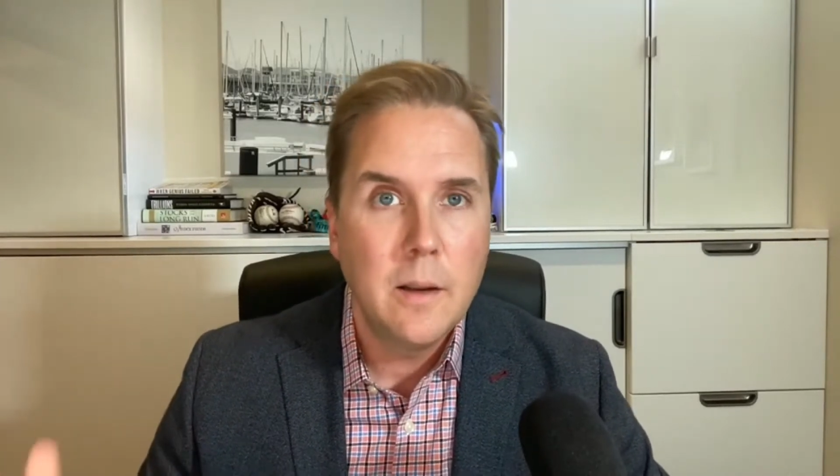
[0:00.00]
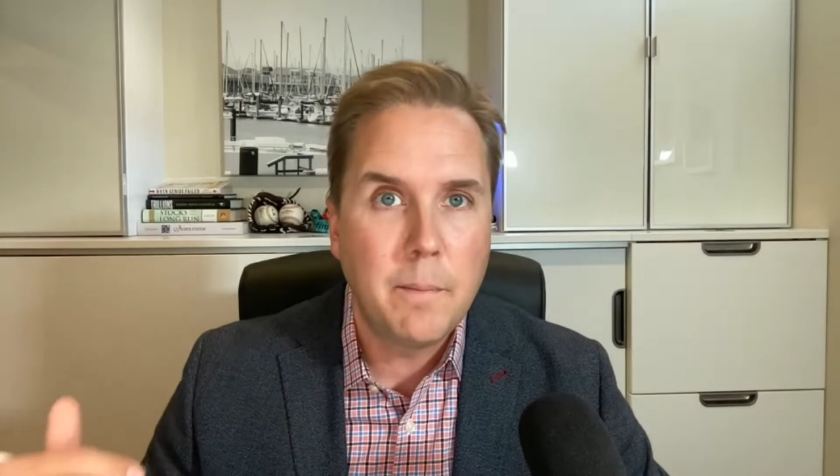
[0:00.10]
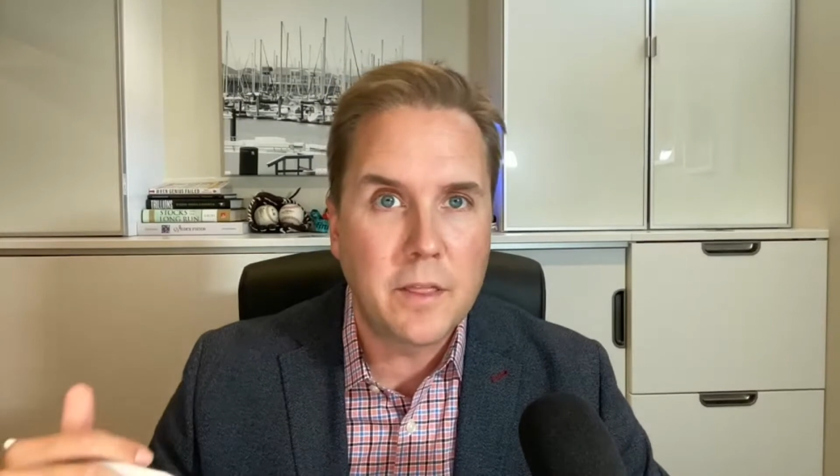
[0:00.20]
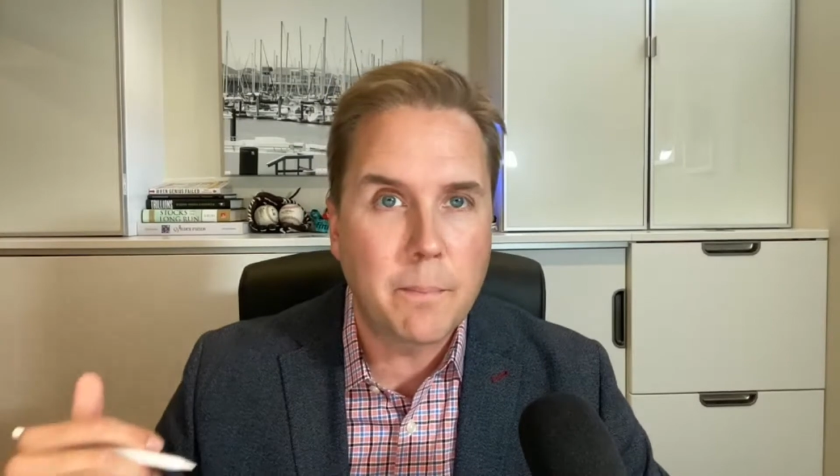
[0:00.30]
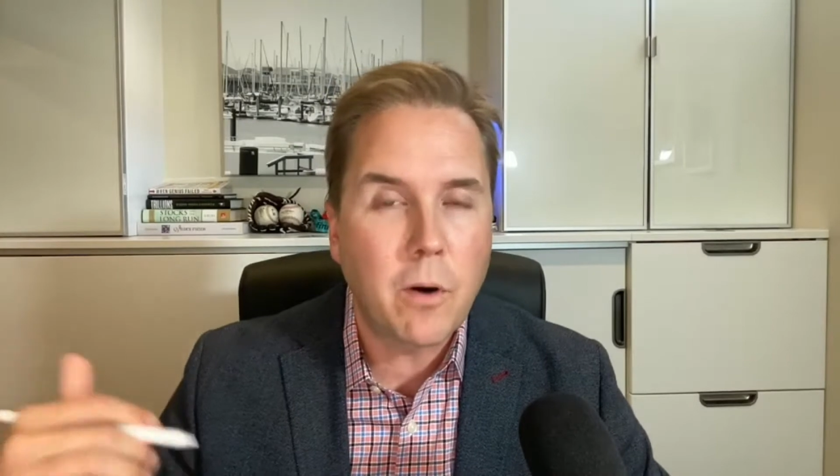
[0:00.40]

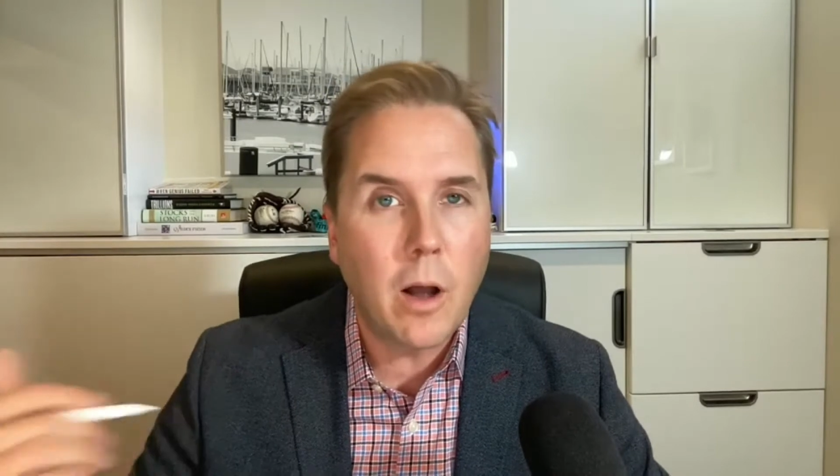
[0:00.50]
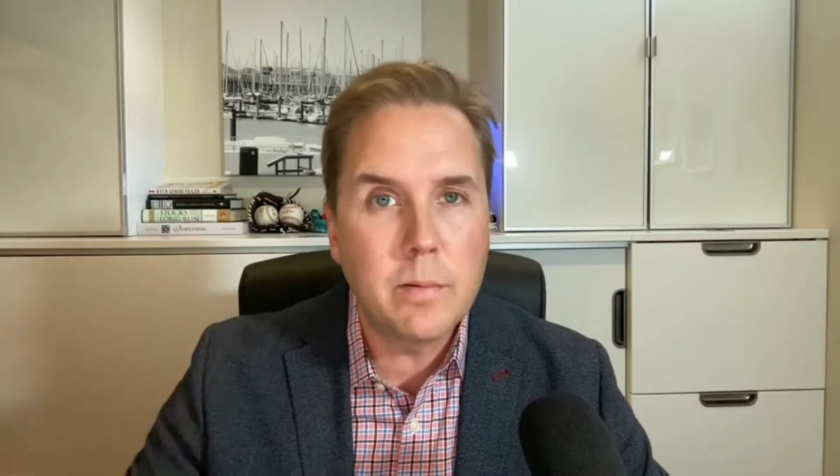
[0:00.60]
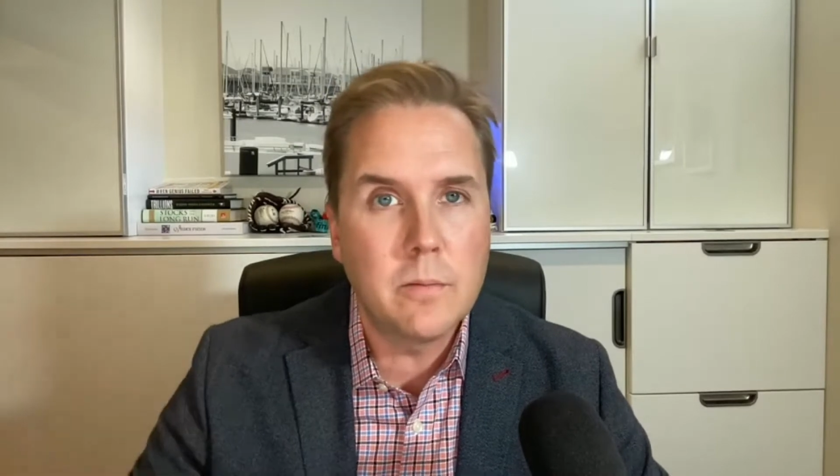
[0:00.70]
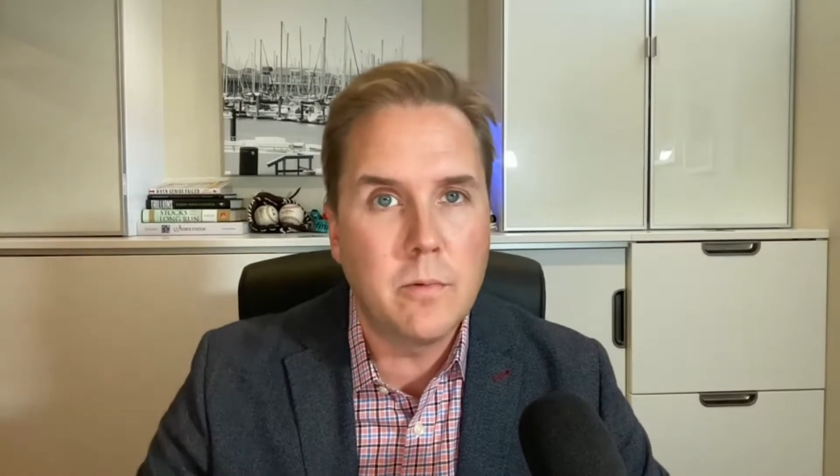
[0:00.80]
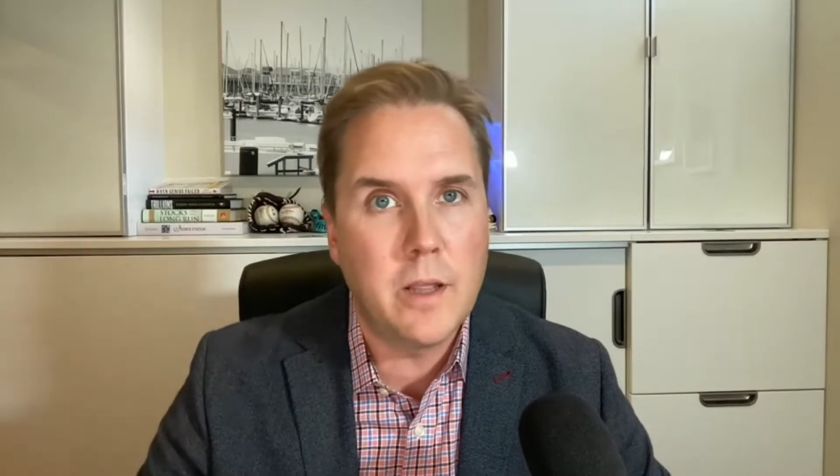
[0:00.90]
But the
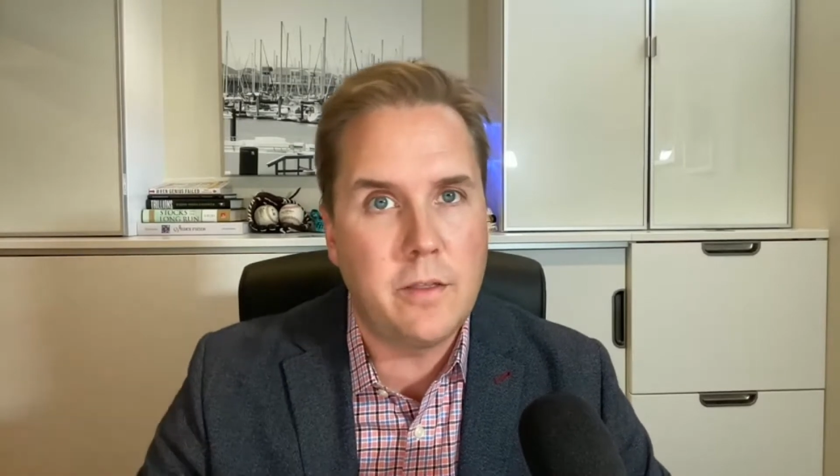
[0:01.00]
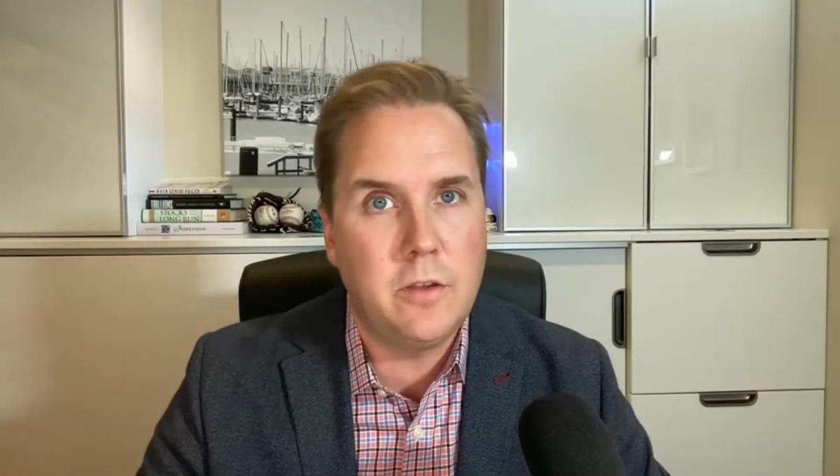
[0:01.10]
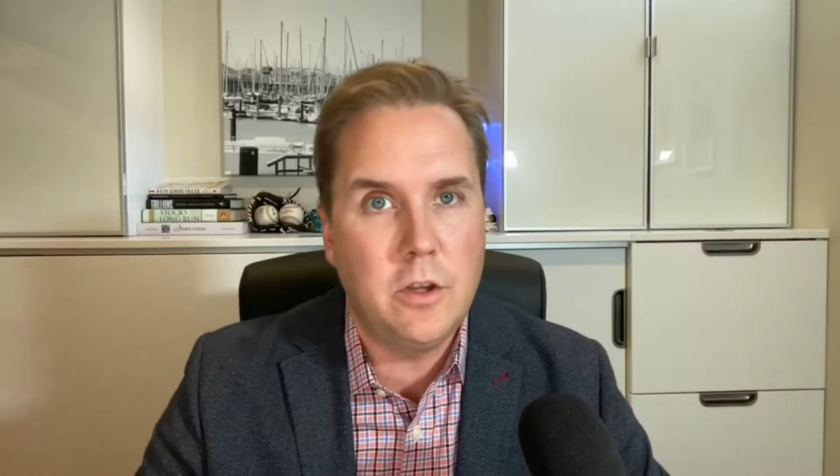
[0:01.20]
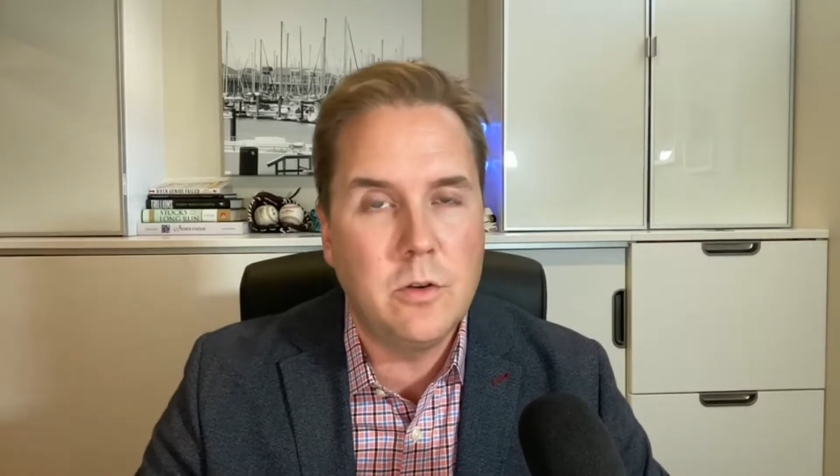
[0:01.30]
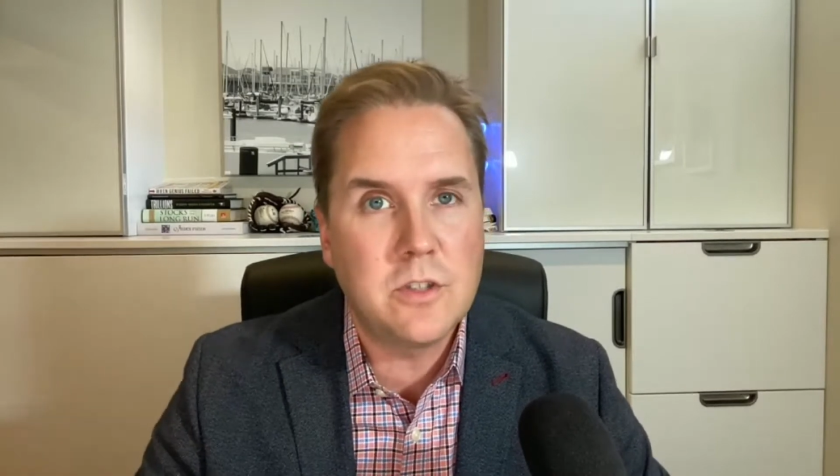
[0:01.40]
problem with
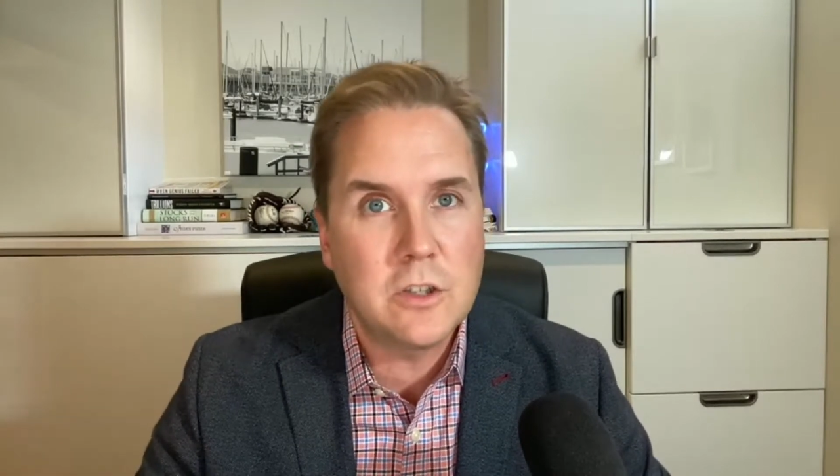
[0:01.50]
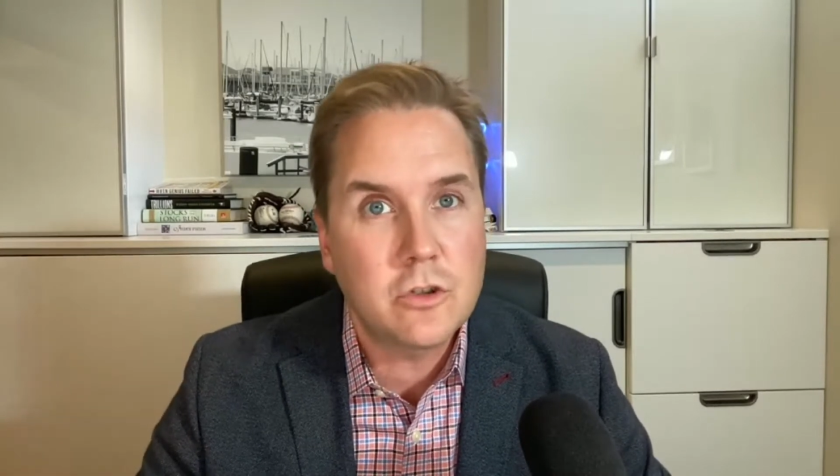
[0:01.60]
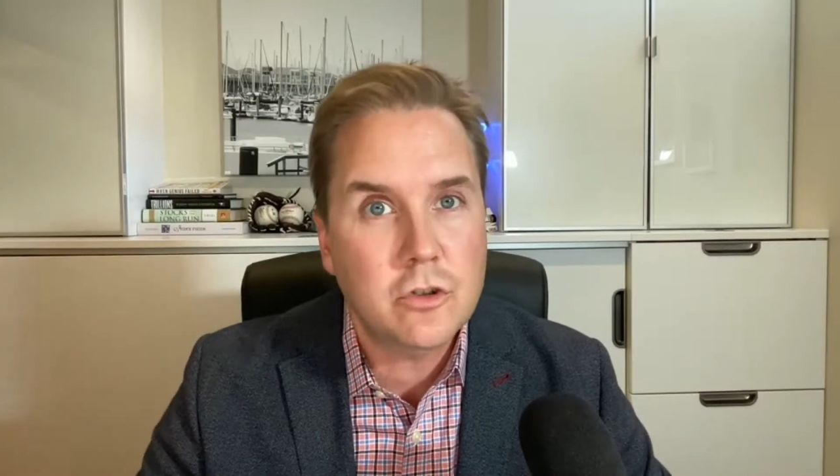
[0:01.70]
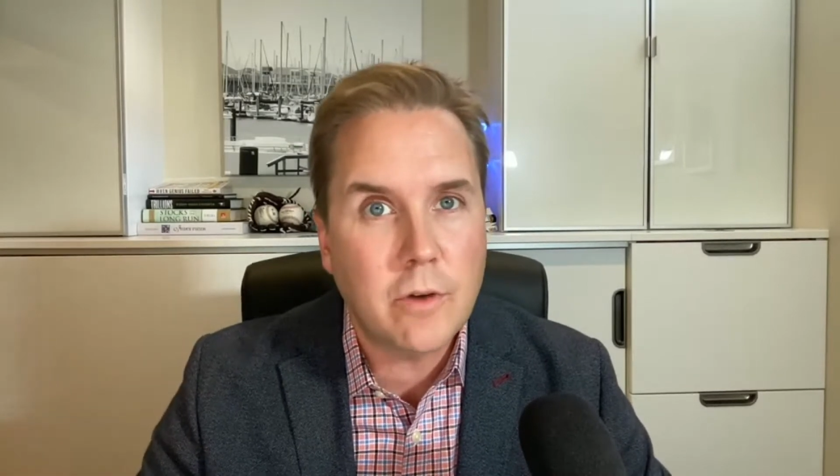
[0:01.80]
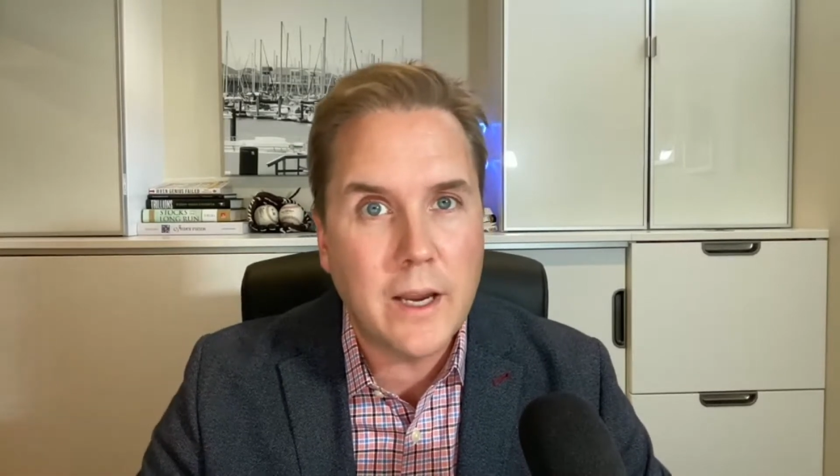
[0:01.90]
using
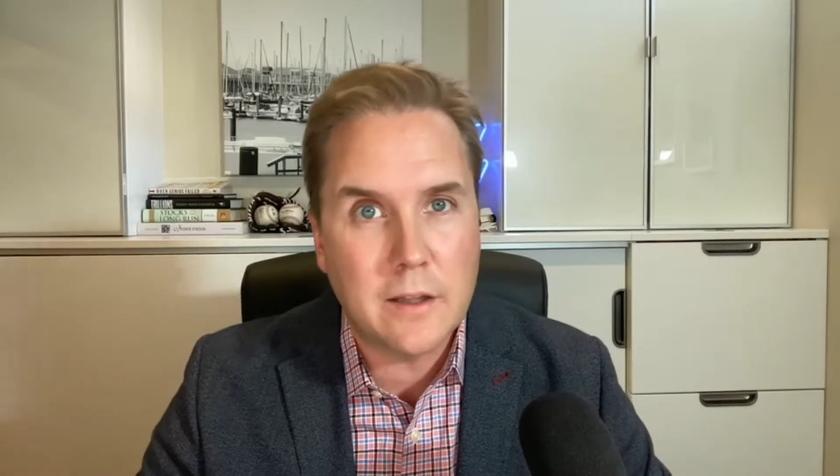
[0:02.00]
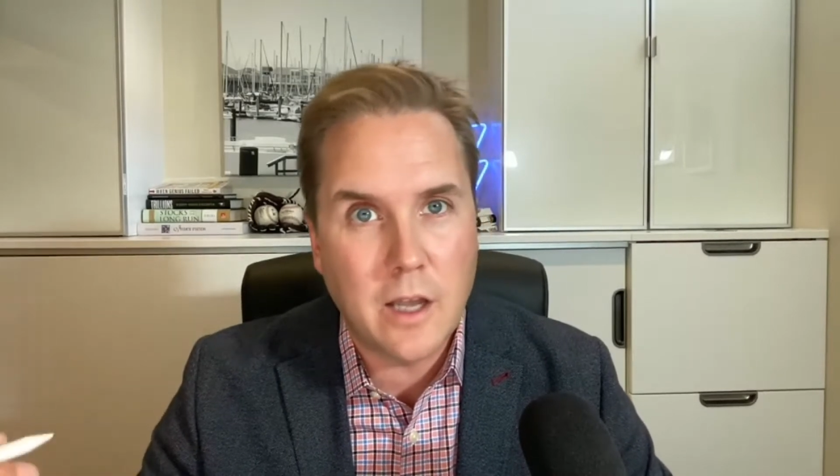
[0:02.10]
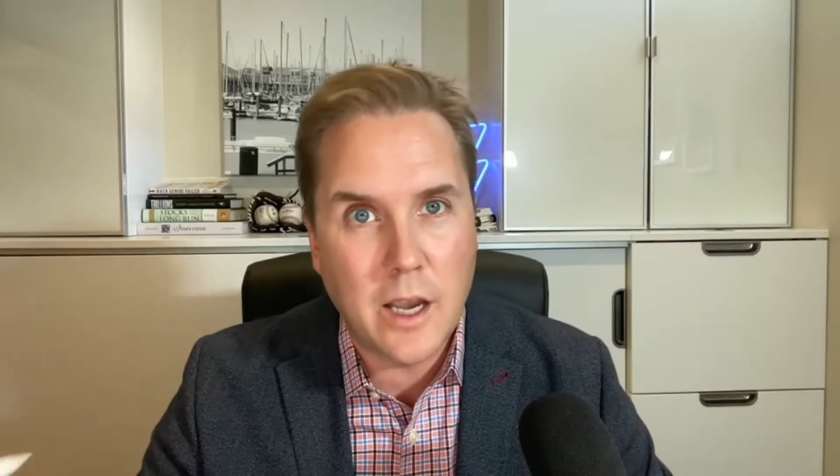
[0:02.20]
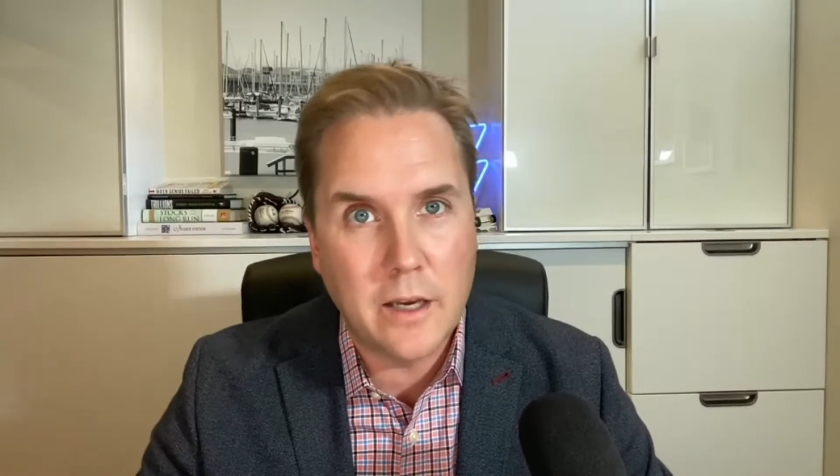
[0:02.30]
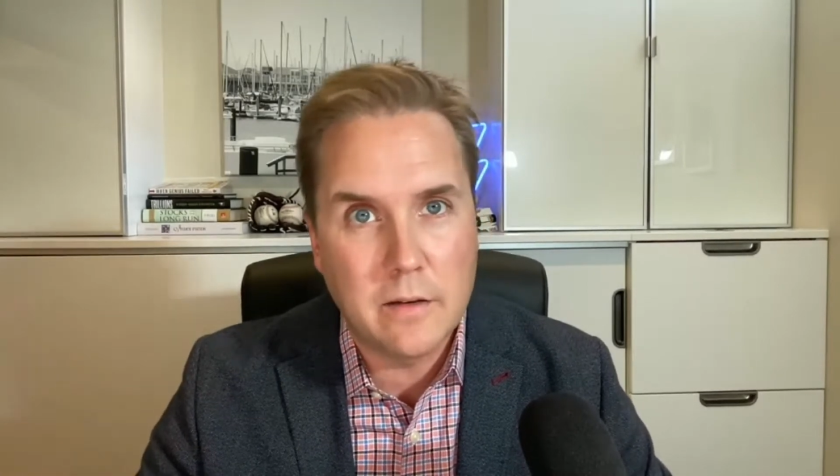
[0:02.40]
straight
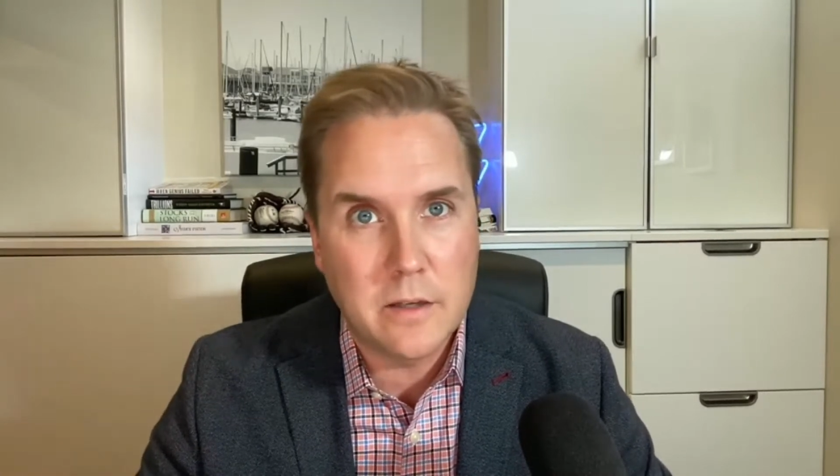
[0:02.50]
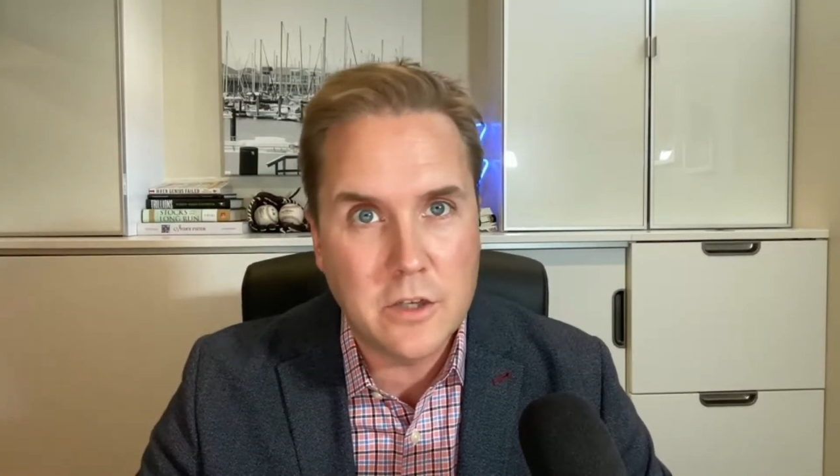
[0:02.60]
line